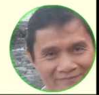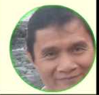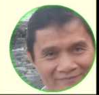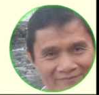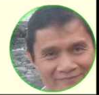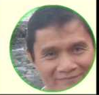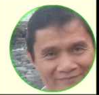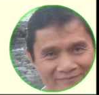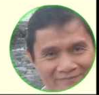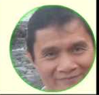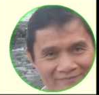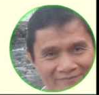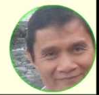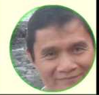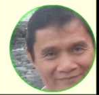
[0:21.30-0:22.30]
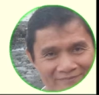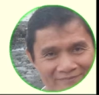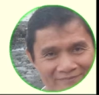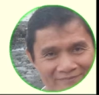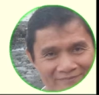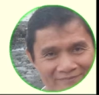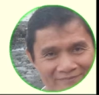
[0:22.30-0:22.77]

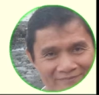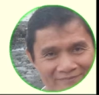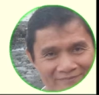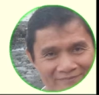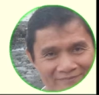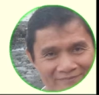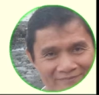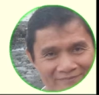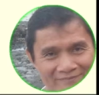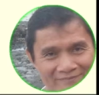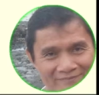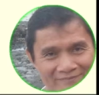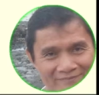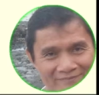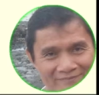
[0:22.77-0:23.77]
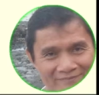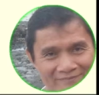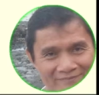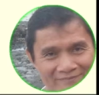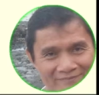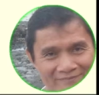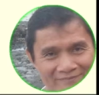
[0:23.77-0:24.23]

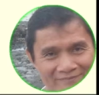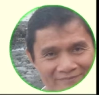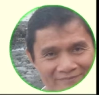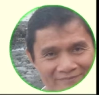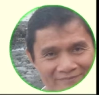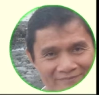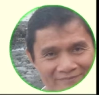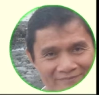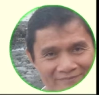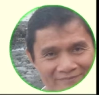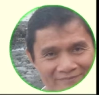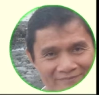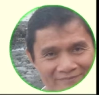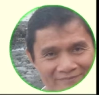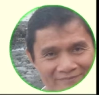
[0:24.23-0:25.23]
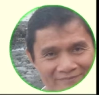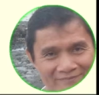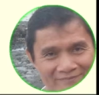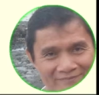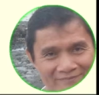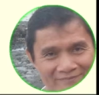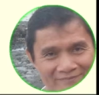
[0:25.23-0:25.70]

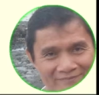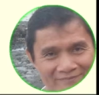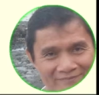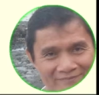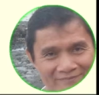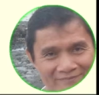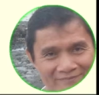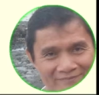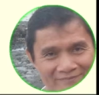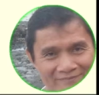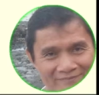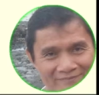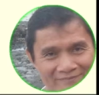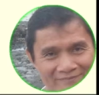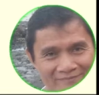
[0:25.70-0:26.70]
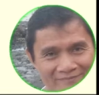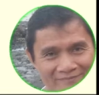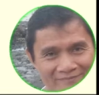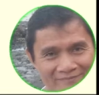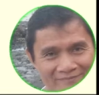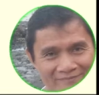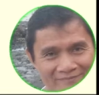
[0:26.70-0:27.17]

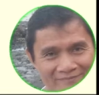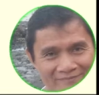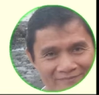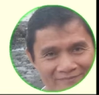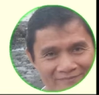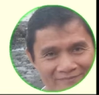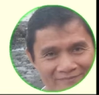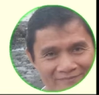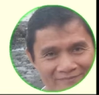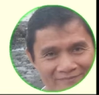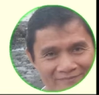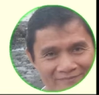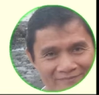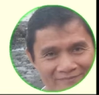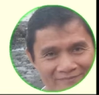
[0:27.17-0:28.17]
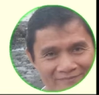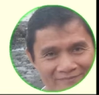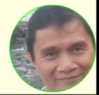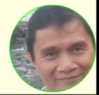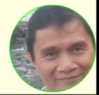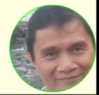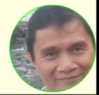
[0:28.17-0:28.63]

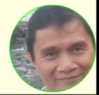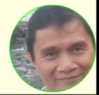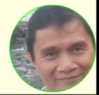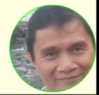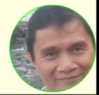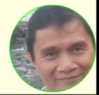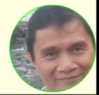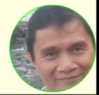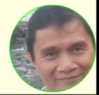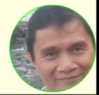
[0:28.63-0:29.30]
This is a still picture; no speech is visible.